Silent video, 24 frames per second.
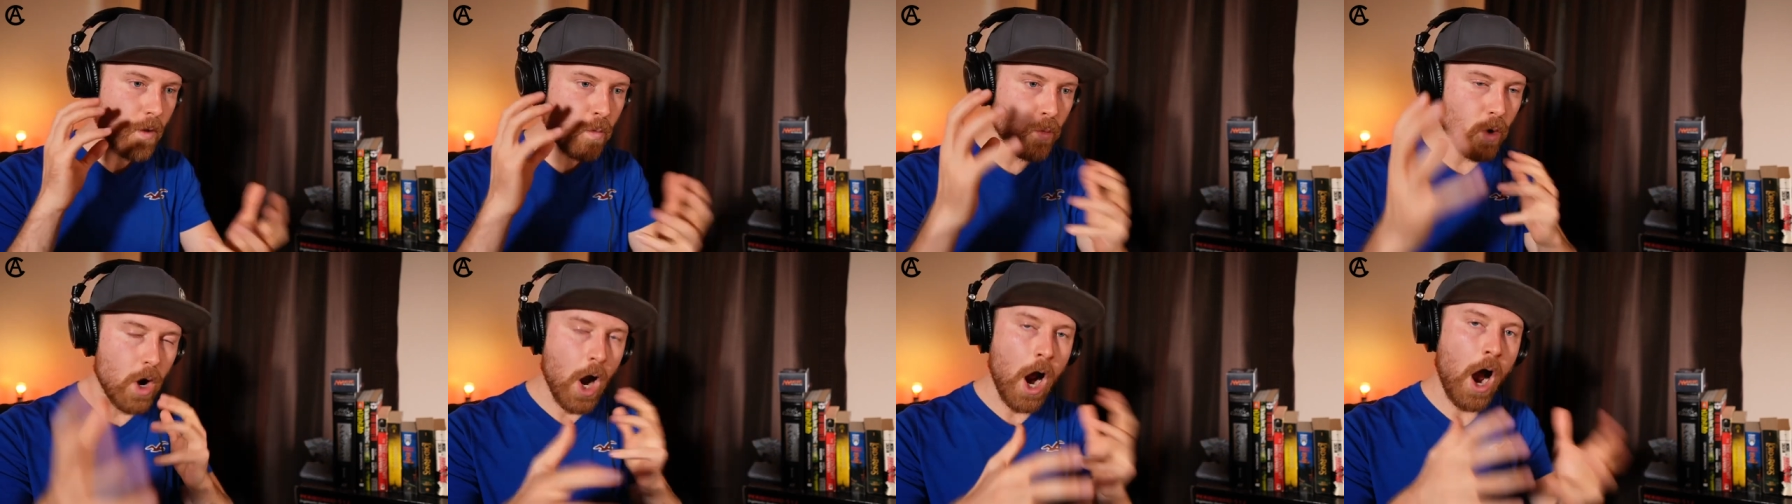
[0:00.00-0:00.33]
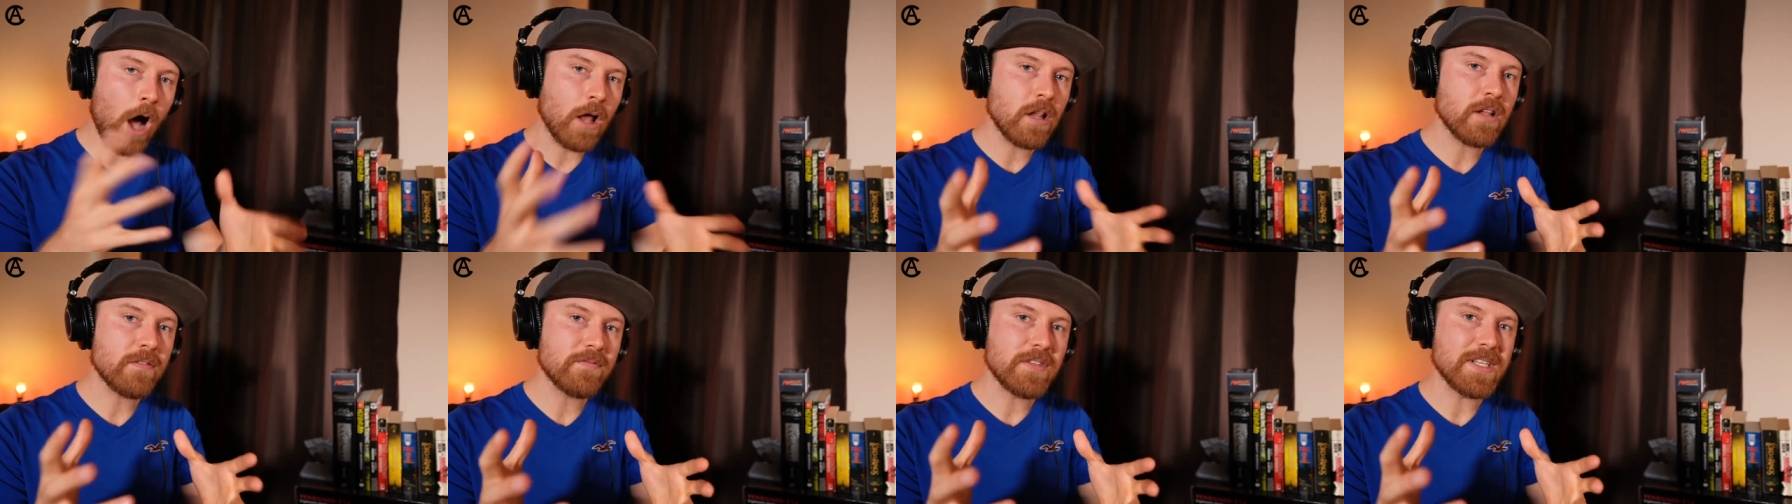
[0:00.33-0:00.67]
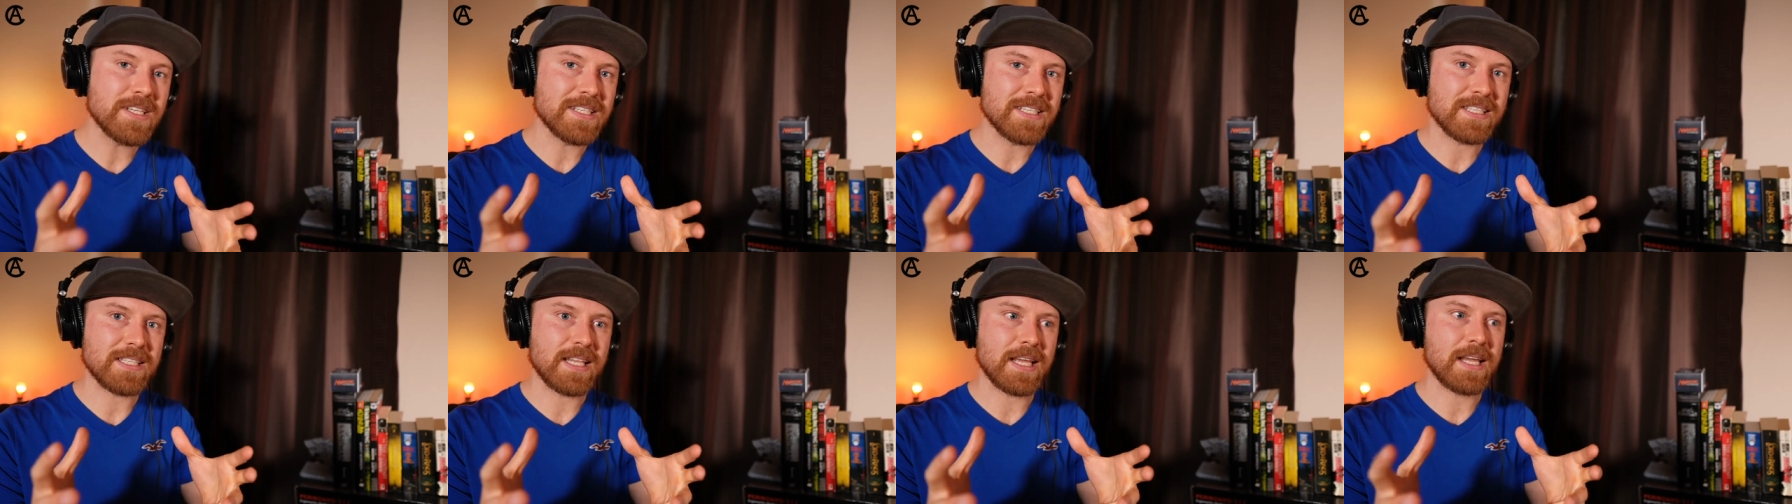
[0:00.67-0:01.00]
We're all of
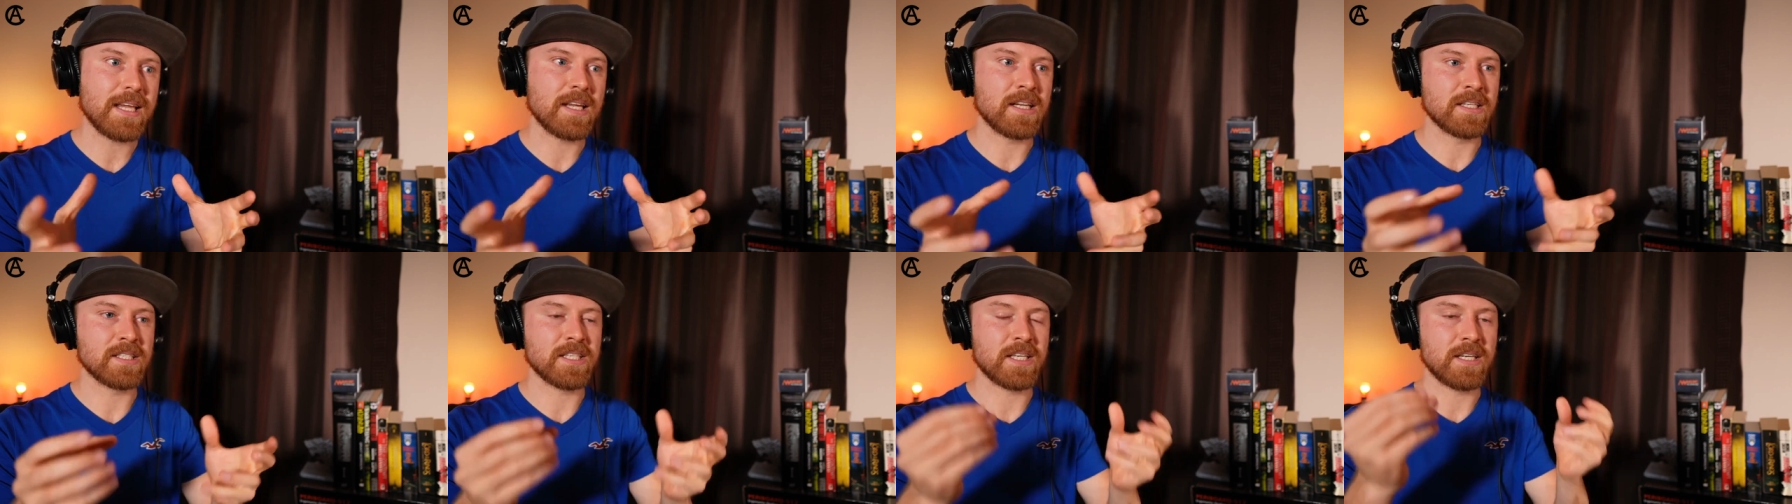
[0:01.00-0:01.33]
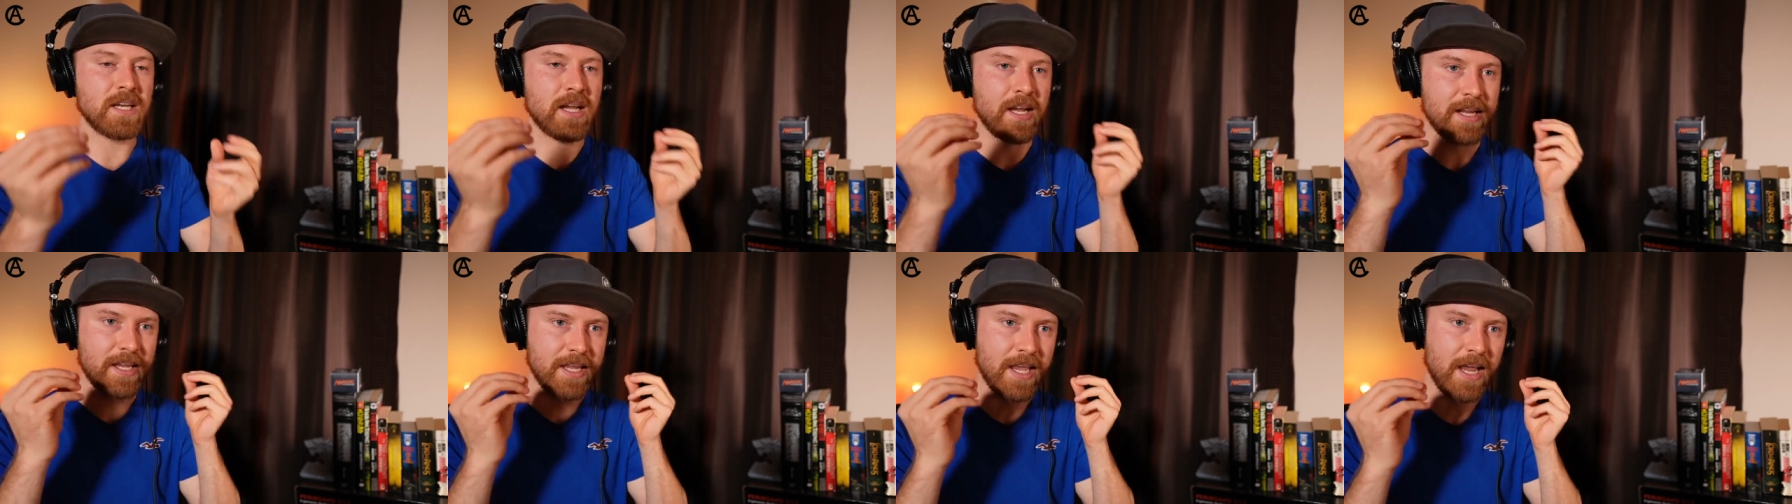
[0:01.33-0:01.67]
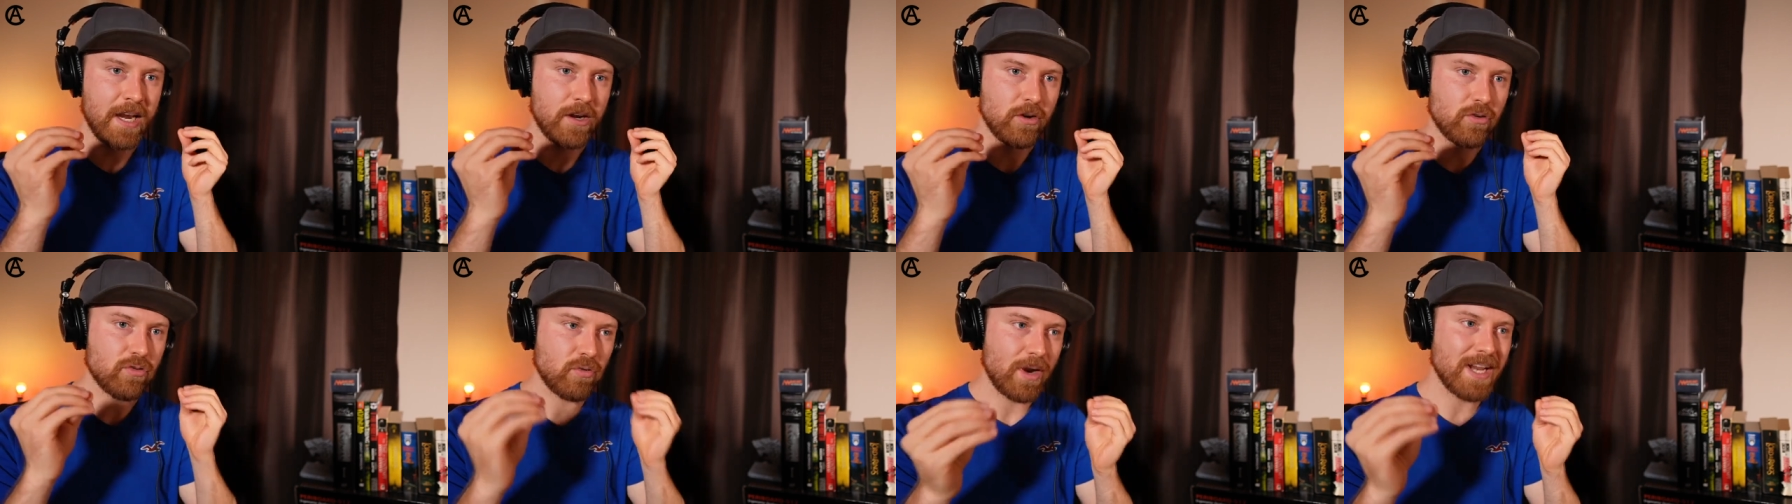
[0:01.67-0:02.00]
these things. And
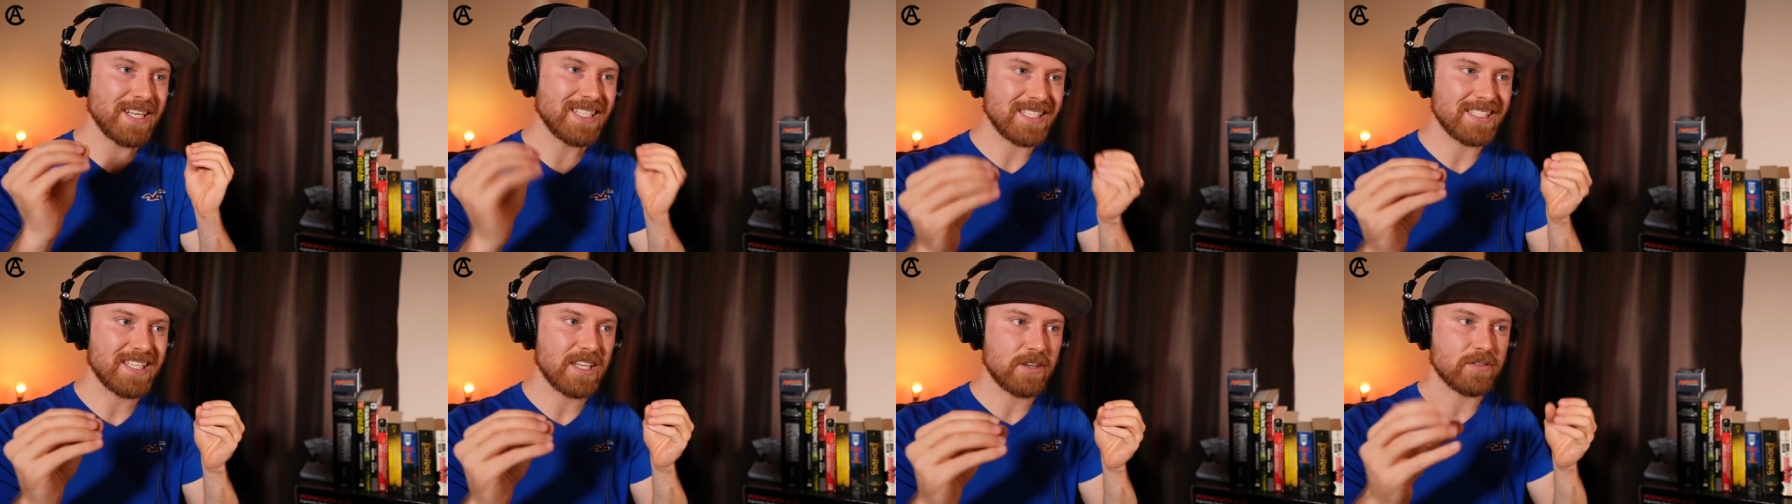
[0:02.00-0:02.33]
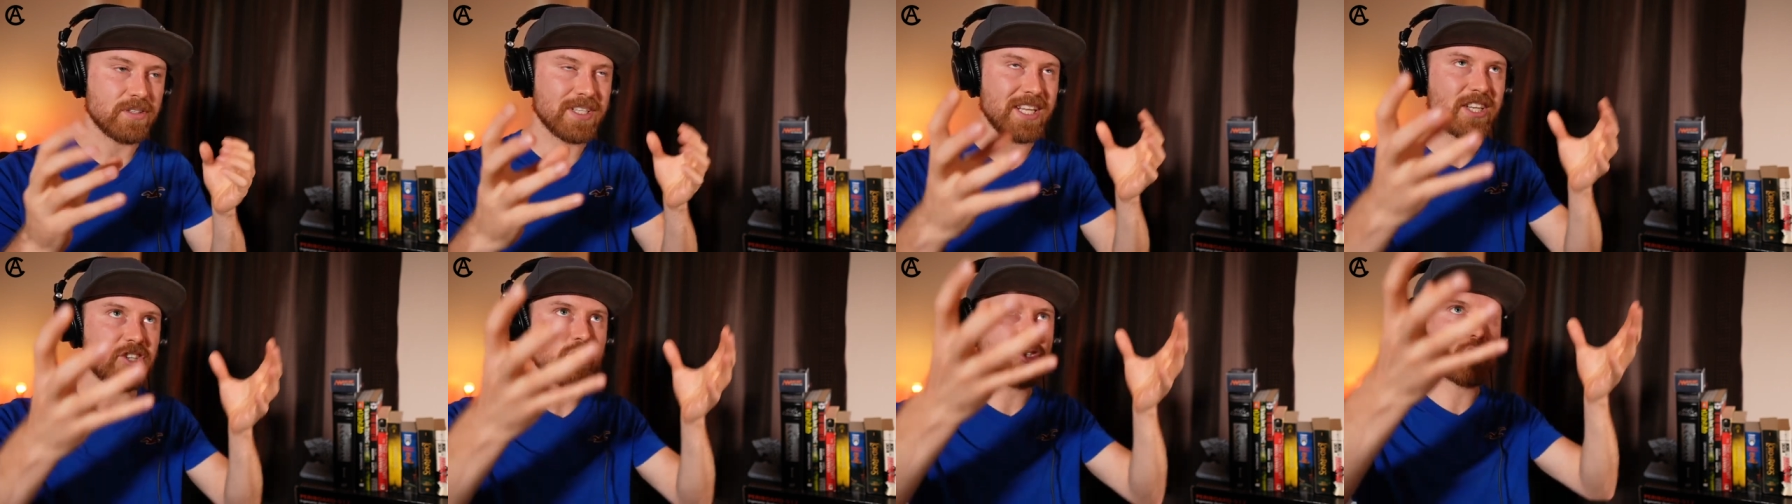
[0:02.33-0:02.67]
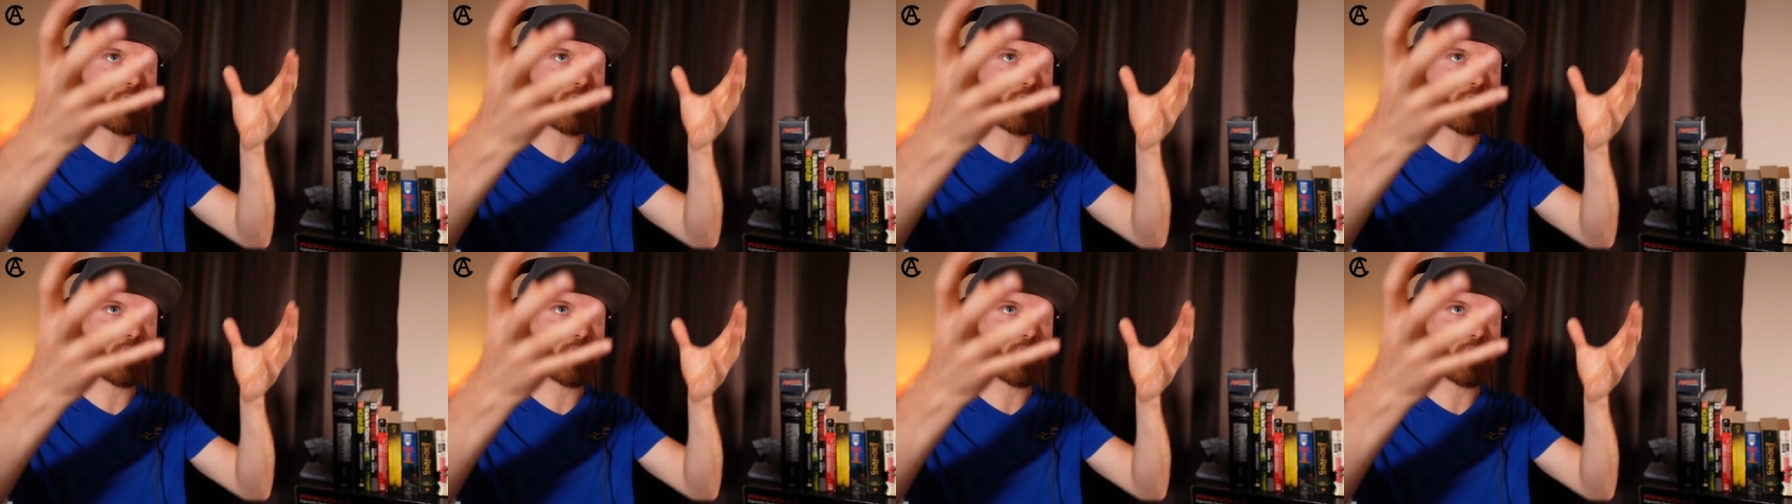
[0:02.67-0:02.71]
again, great singers can